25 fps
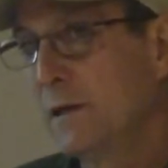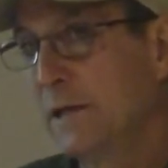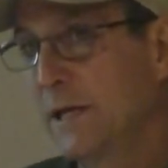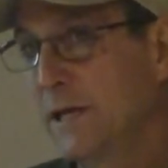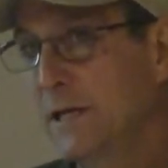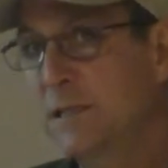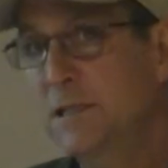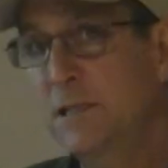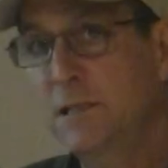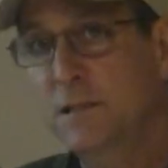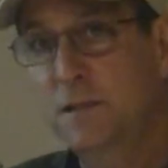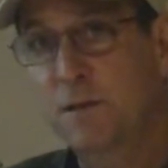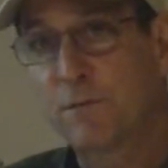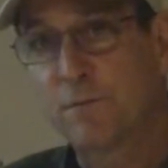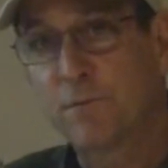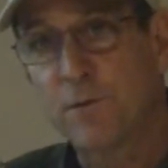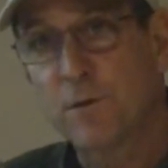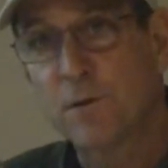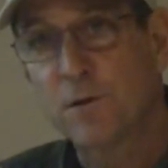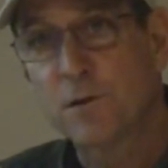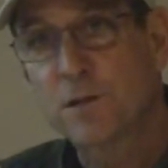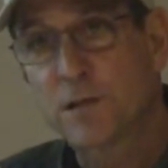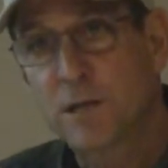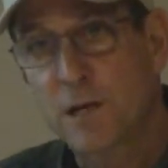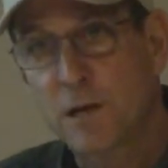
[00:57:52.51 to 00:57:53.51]
this is the
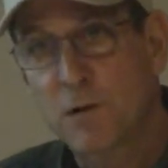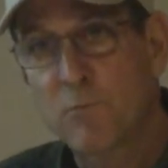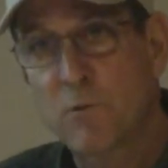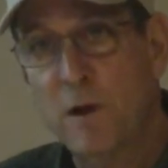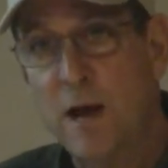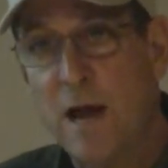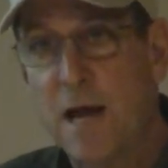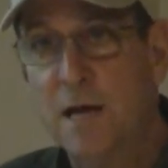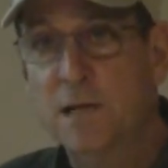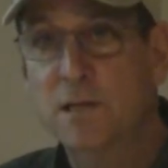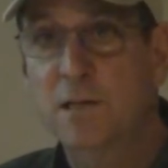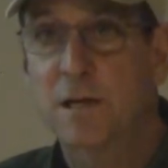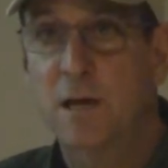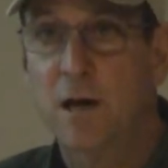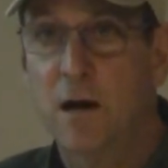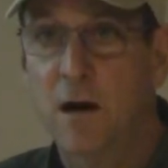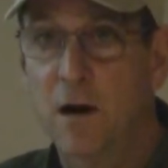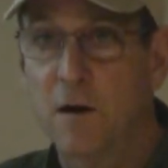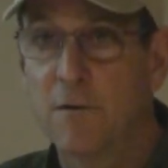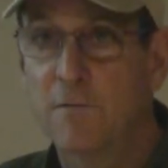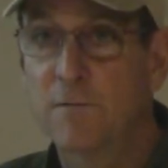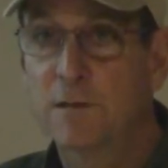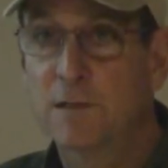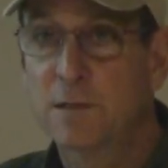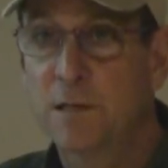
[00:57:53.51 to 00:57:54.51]
first year we actually
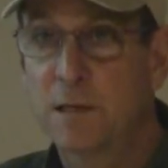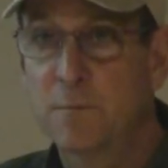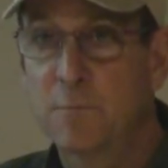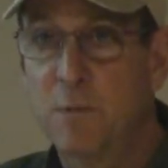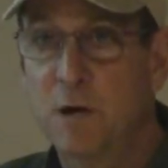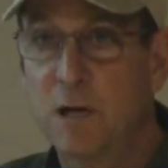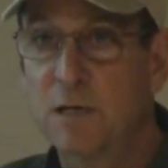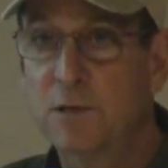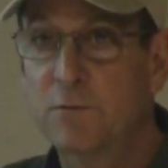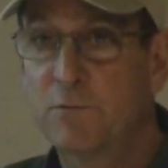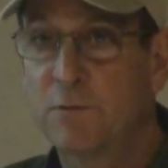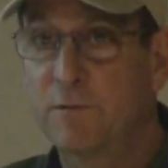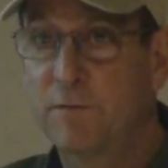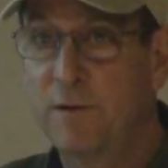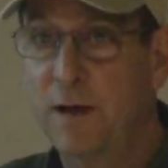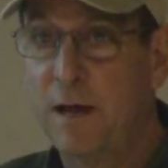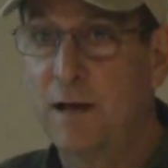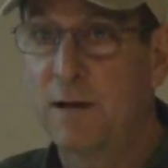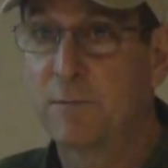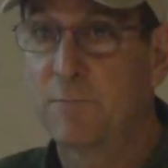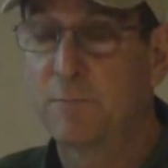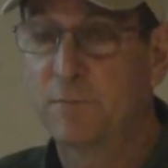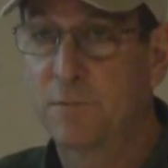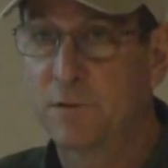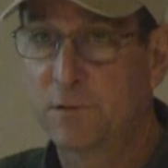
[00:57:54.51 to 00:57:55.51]
harvested much. We've
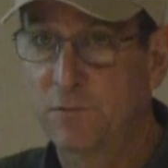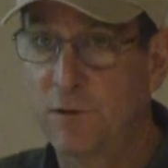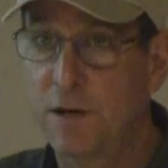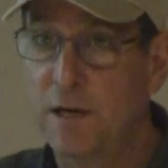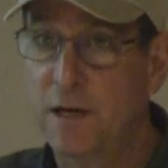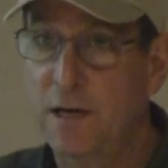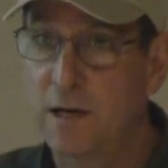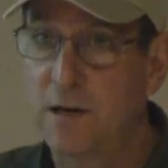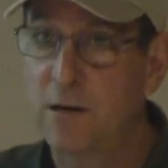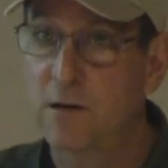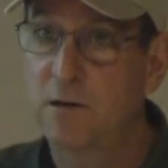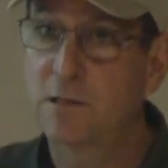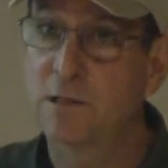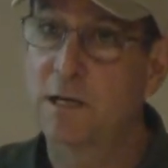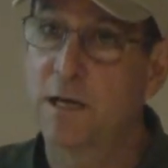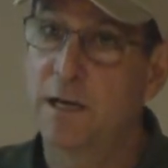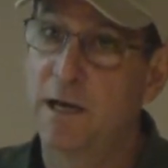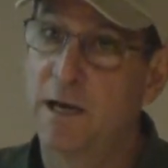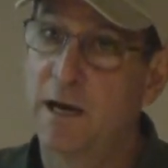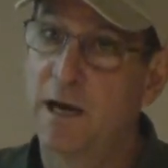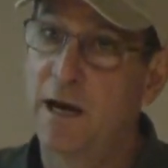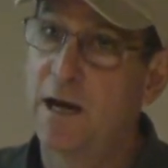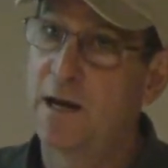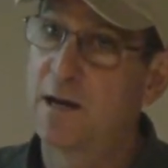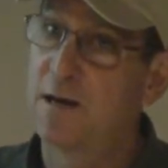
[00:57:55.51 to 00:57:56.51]
had them three years,
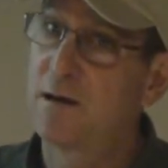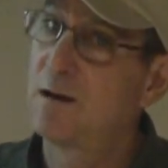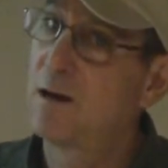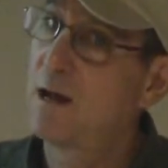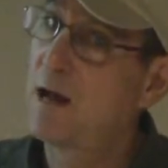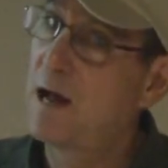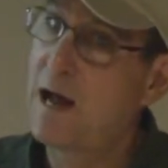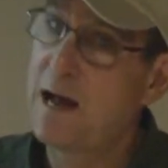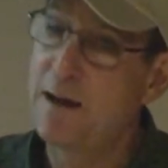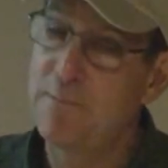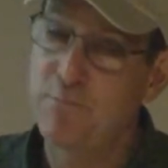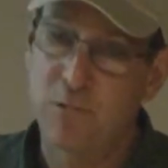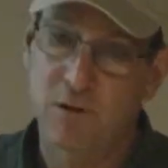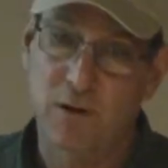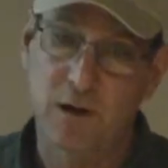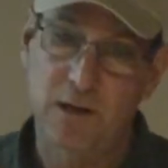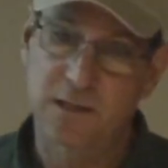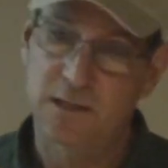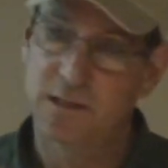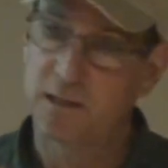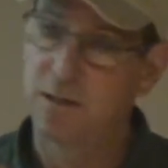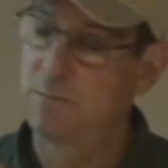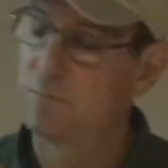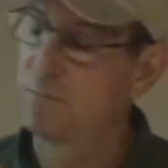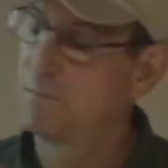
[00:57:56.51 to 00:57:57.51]
and, and I
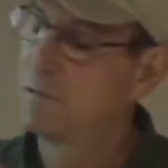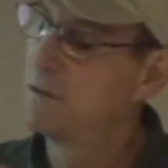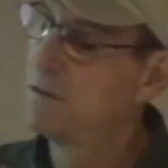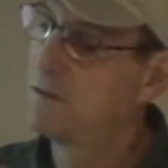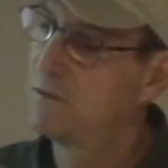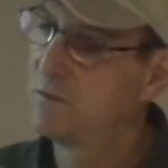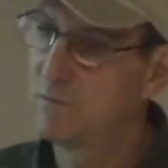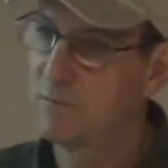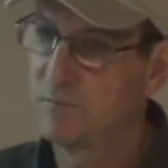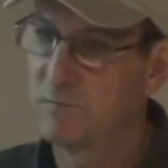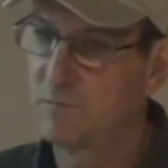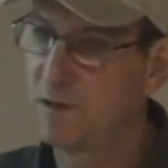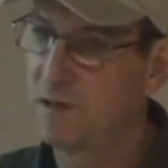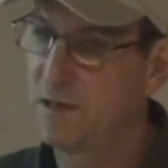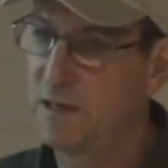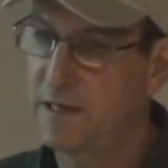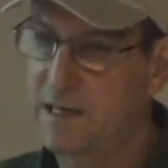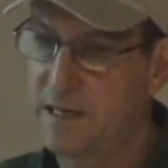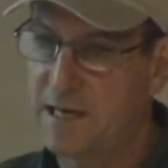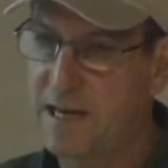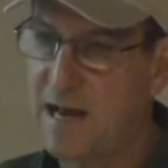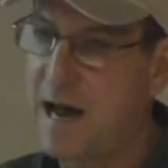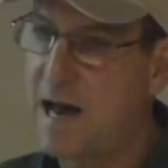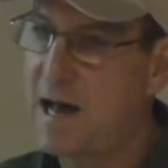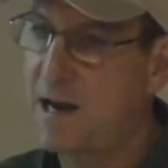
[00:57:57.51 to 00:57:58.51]
bought some really
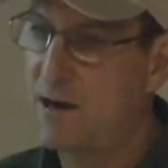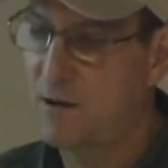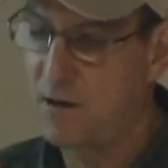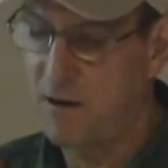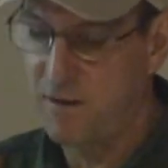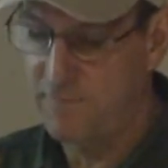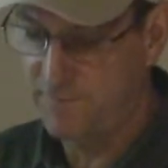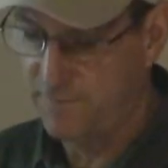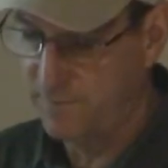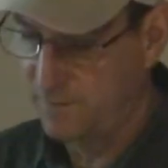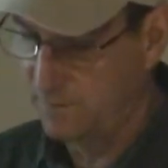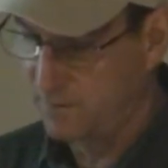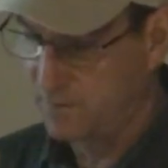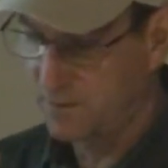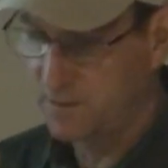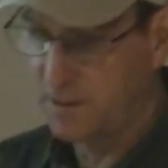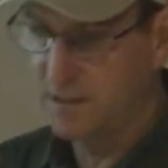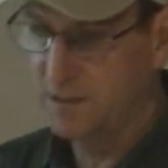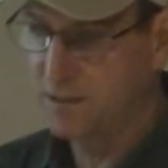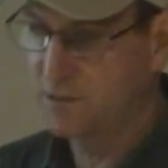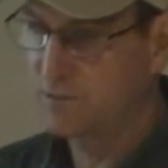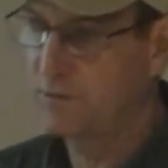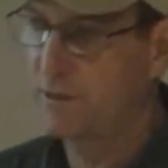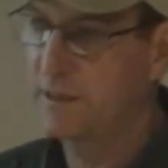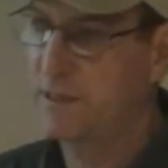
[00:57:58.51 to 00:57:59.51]
god awful
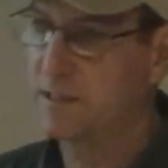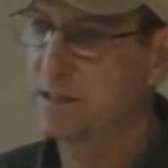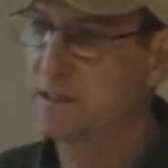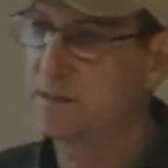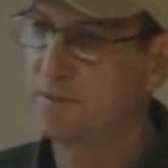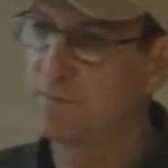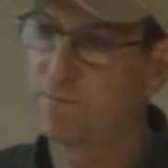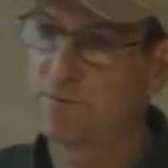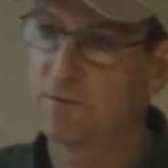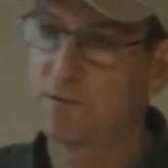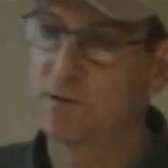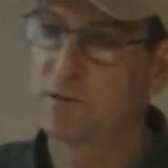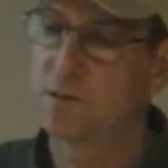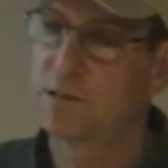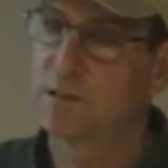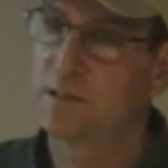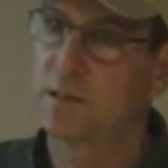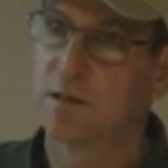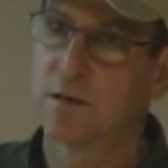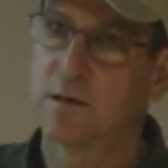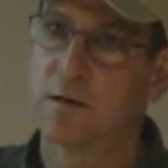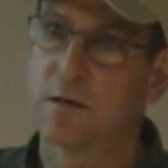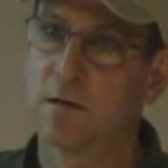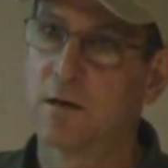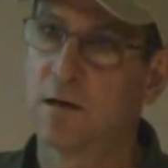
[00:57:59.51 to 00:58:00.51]
looking trees the first
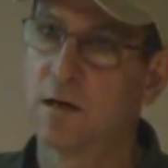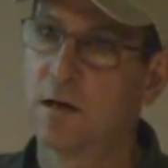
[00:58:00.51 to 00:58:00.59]
year.